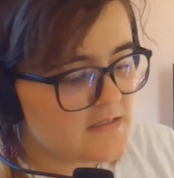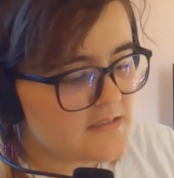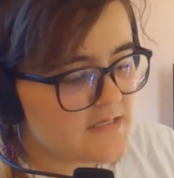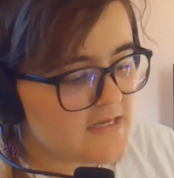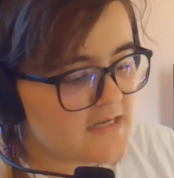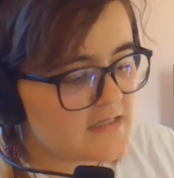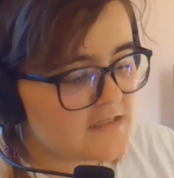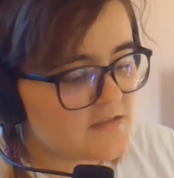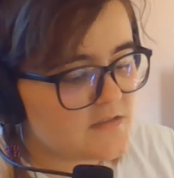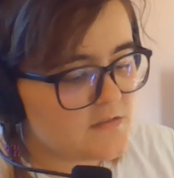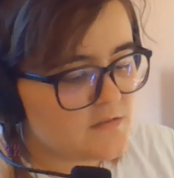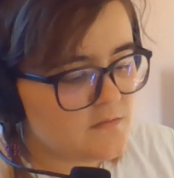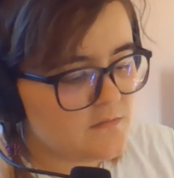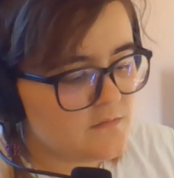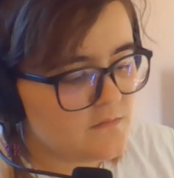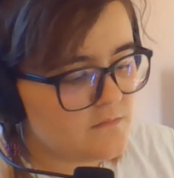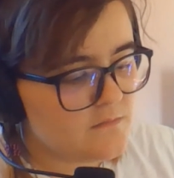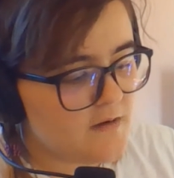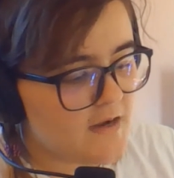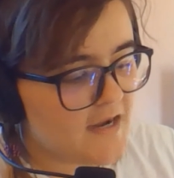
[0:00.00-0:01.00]
Tank
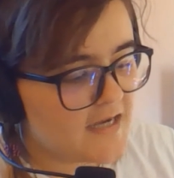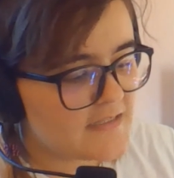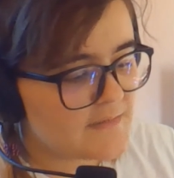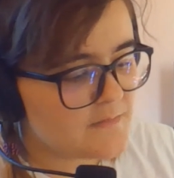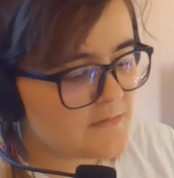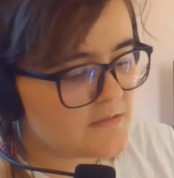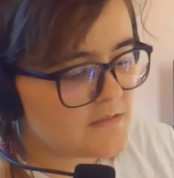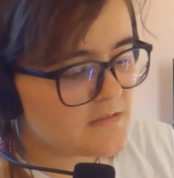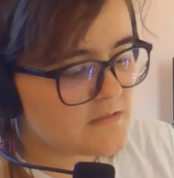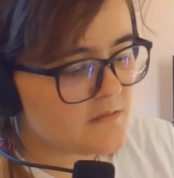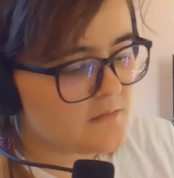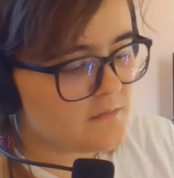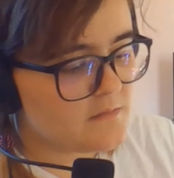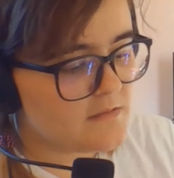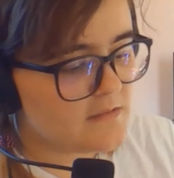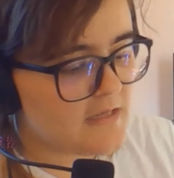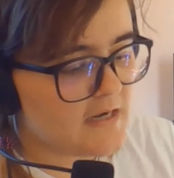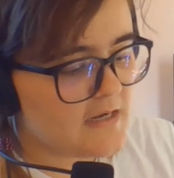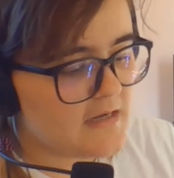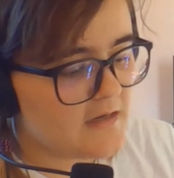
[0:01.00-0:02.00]
2 has been slowly
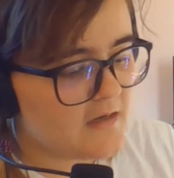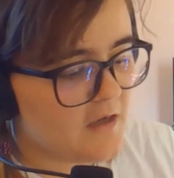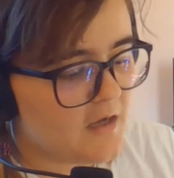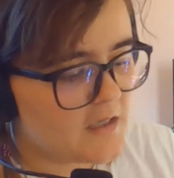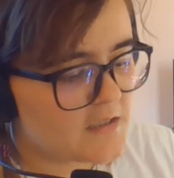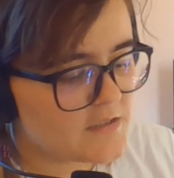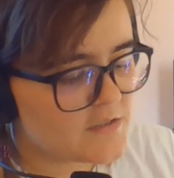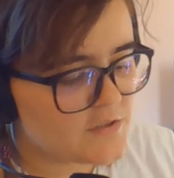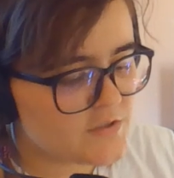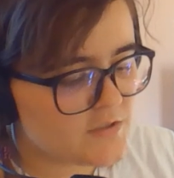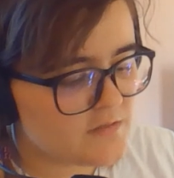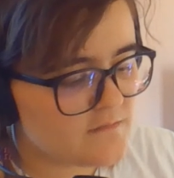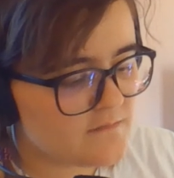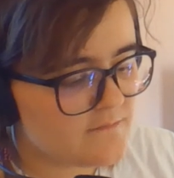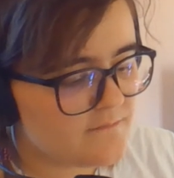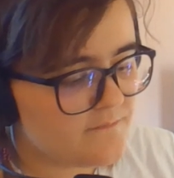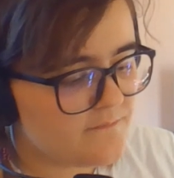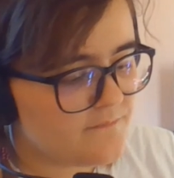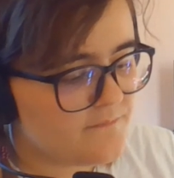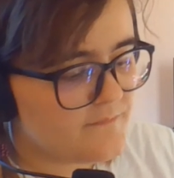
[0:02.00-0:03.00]
gaining oxygen.
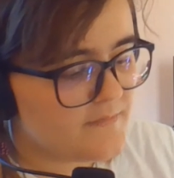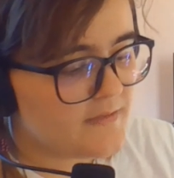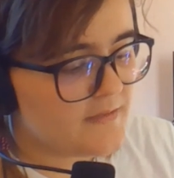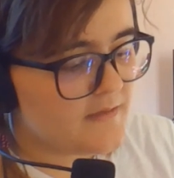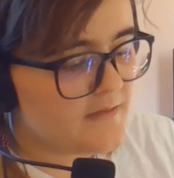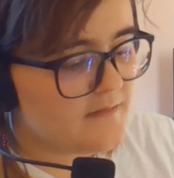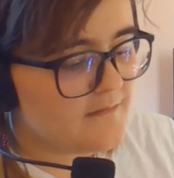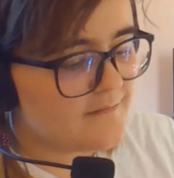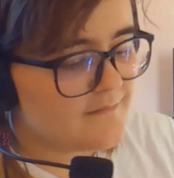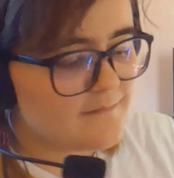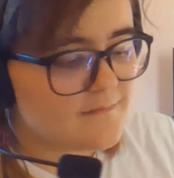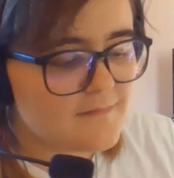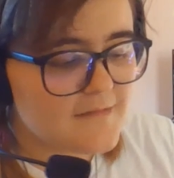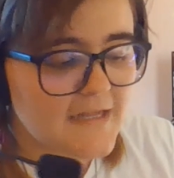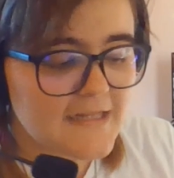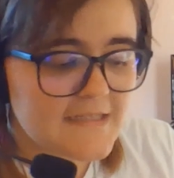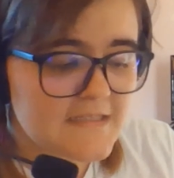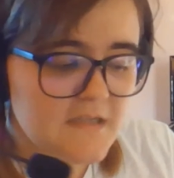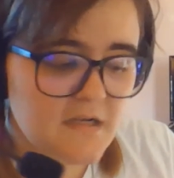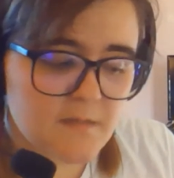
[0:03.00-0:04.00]

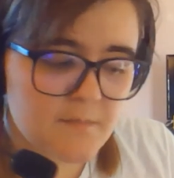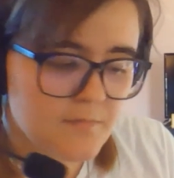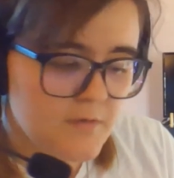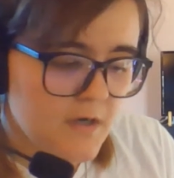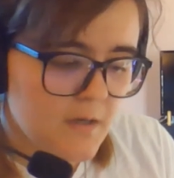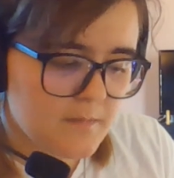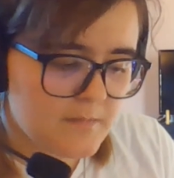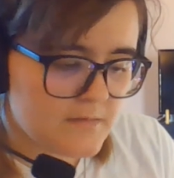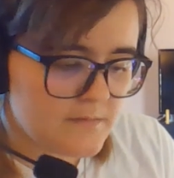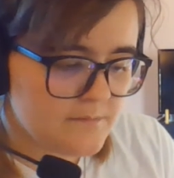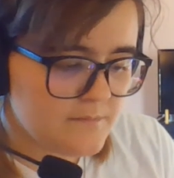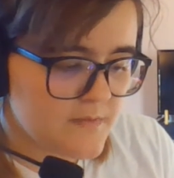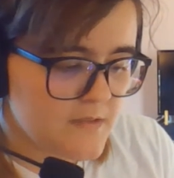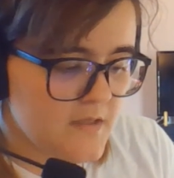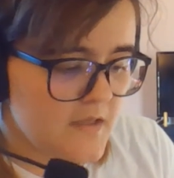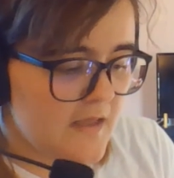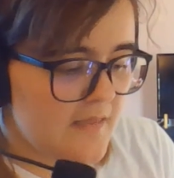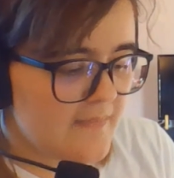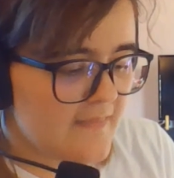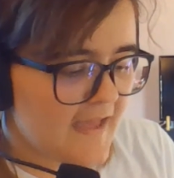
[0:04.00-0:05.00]
That's not a problem.
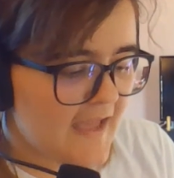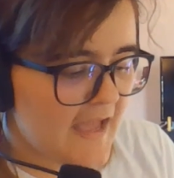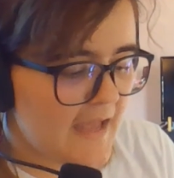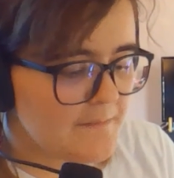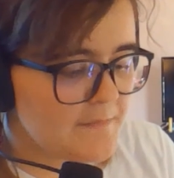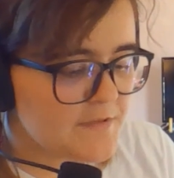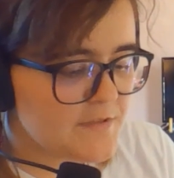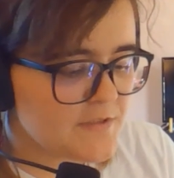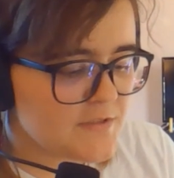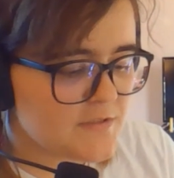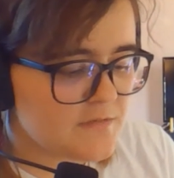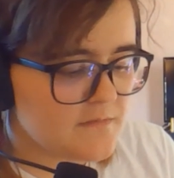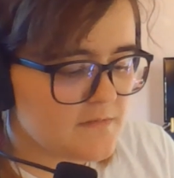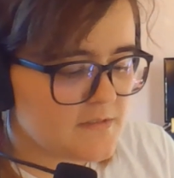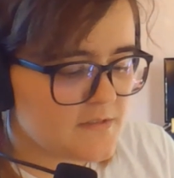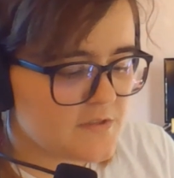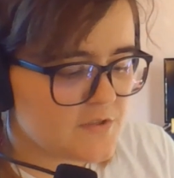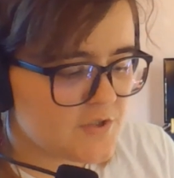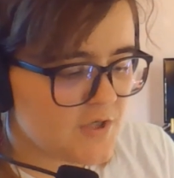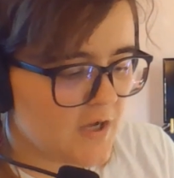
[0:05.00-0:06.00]
The hab is just doing
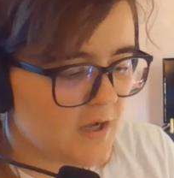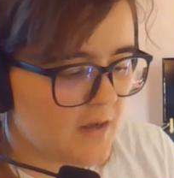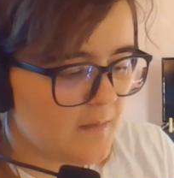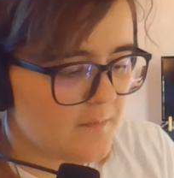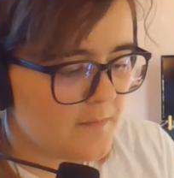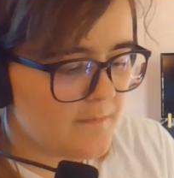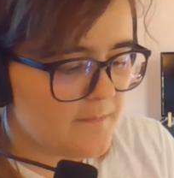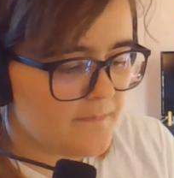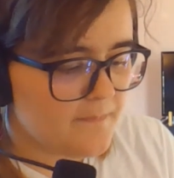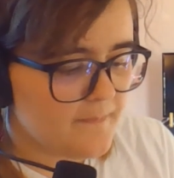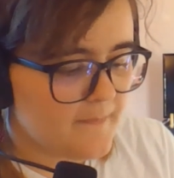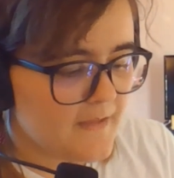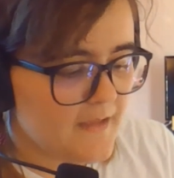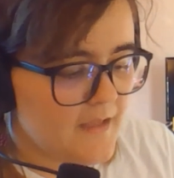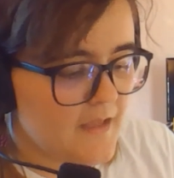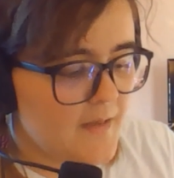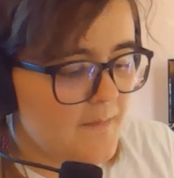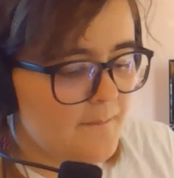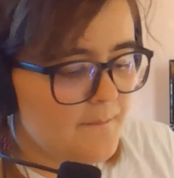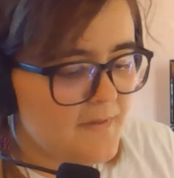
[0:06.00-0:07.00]
its job.
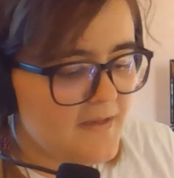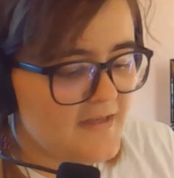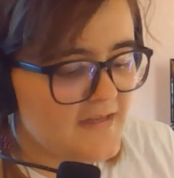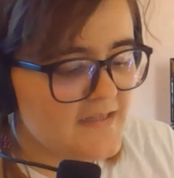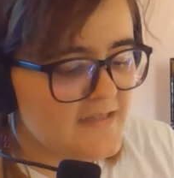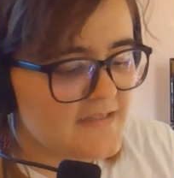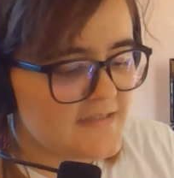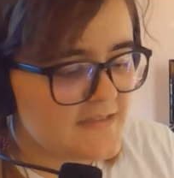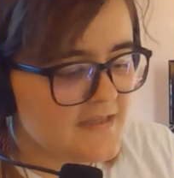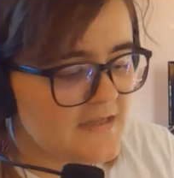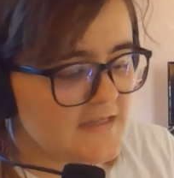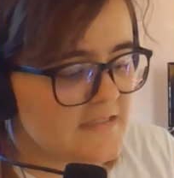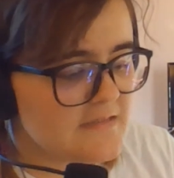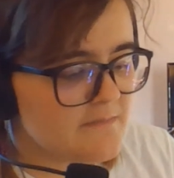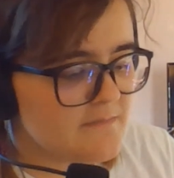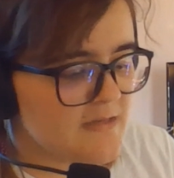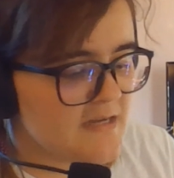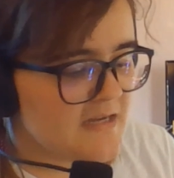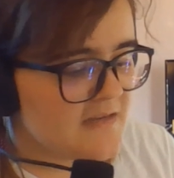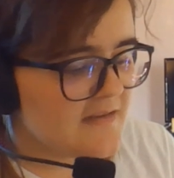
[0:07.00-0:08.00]
But it does
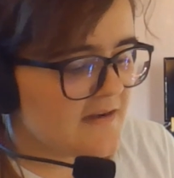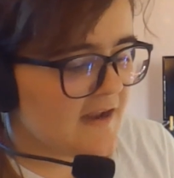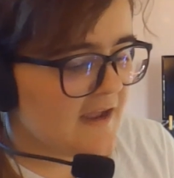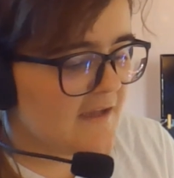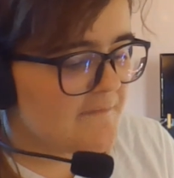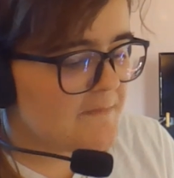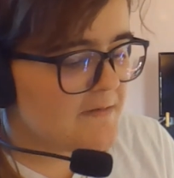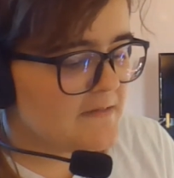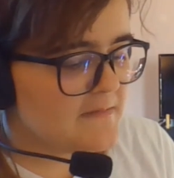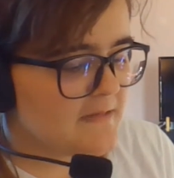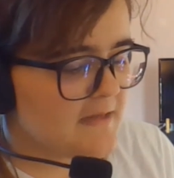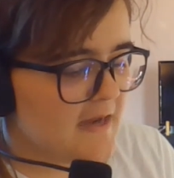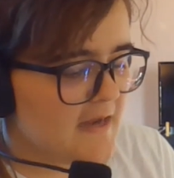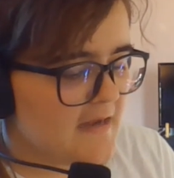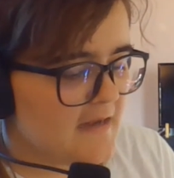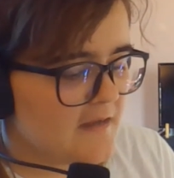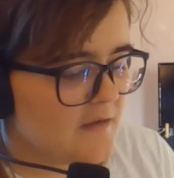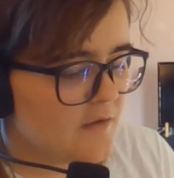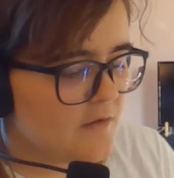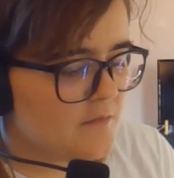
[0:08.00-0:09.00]
mean that I've been
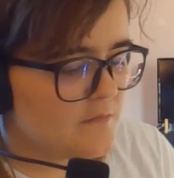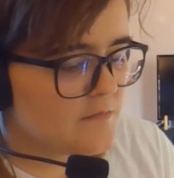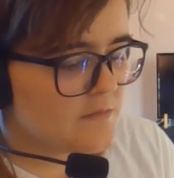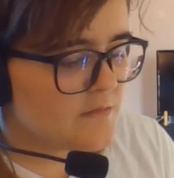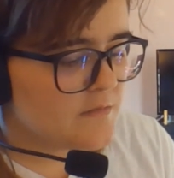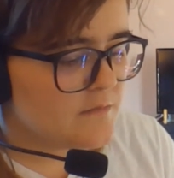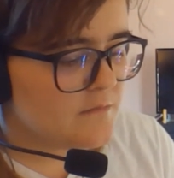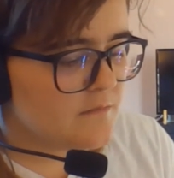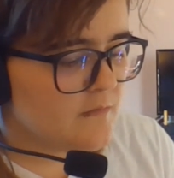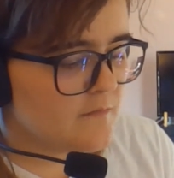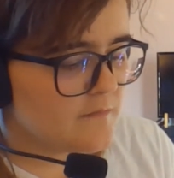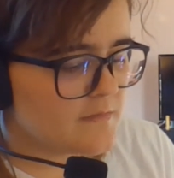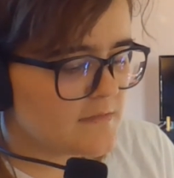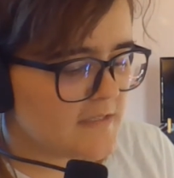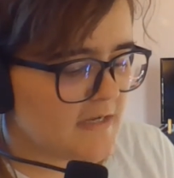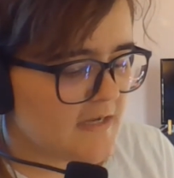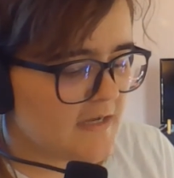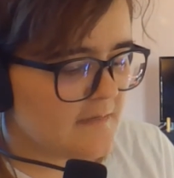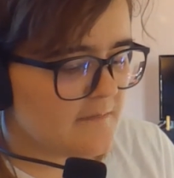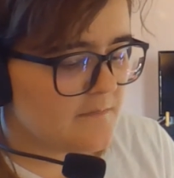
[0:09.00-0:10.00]
gaining O2 over
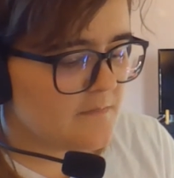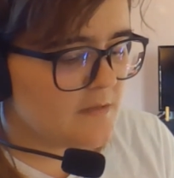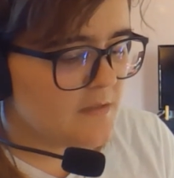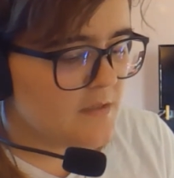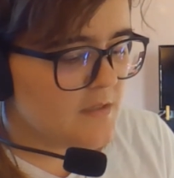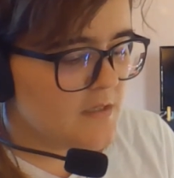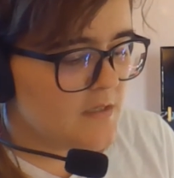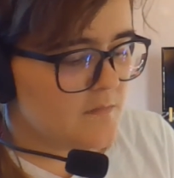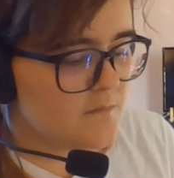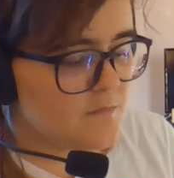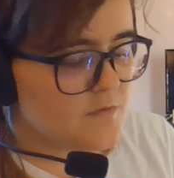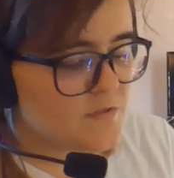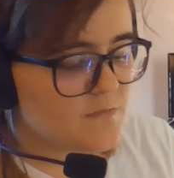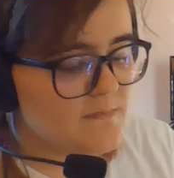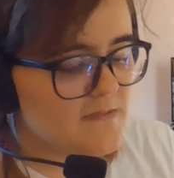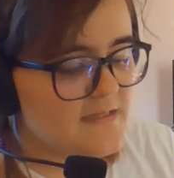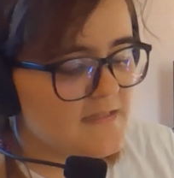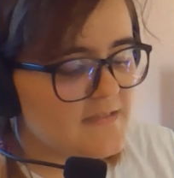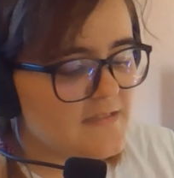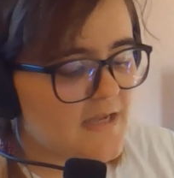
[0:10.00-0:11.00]
time, which
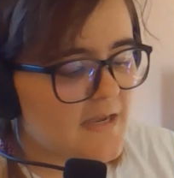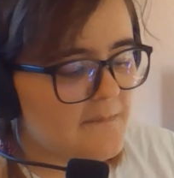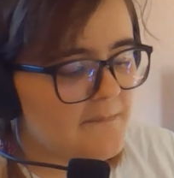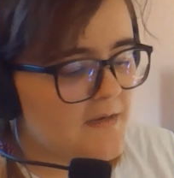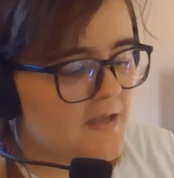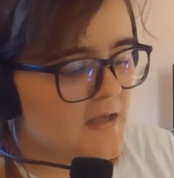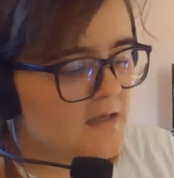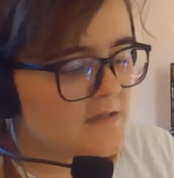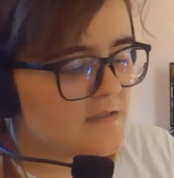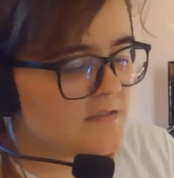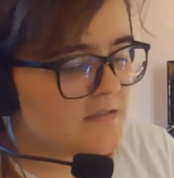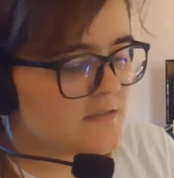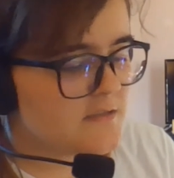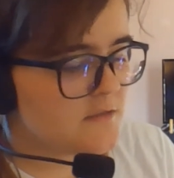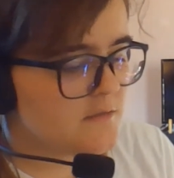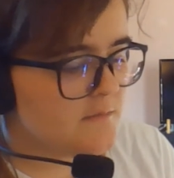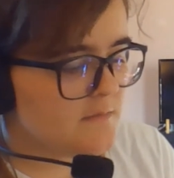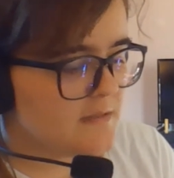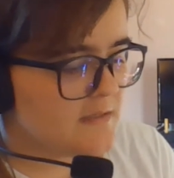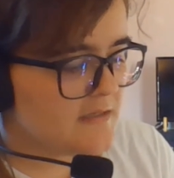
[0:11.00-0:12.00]
means I'm not
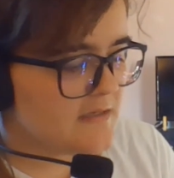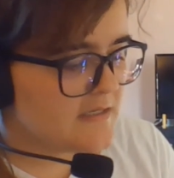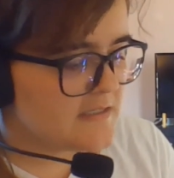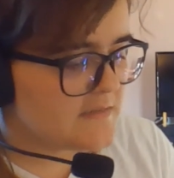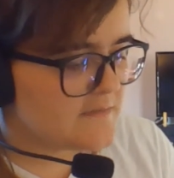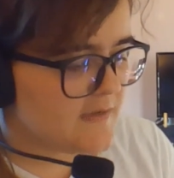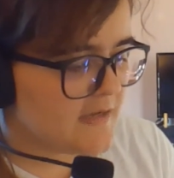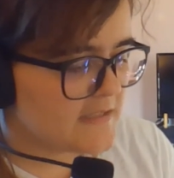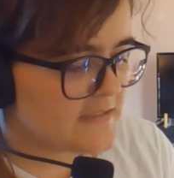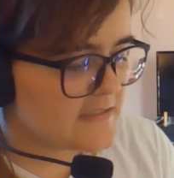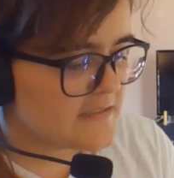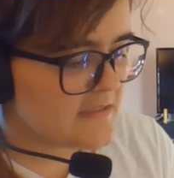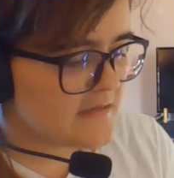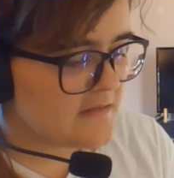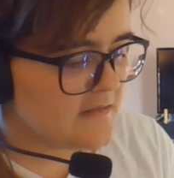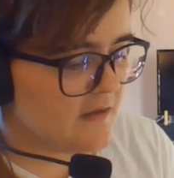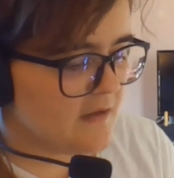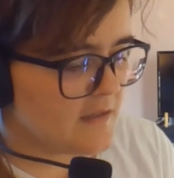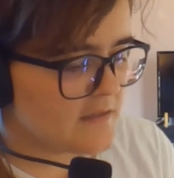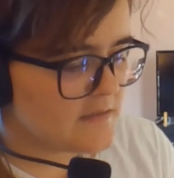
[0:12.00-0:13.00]
consuming it as fast as I
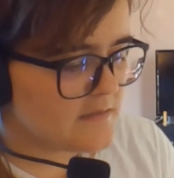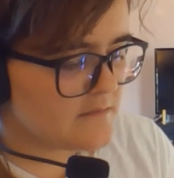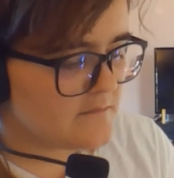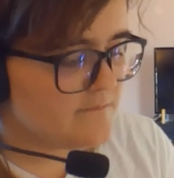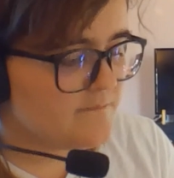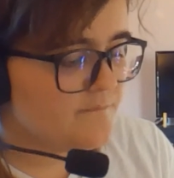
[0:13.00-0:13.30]
thought.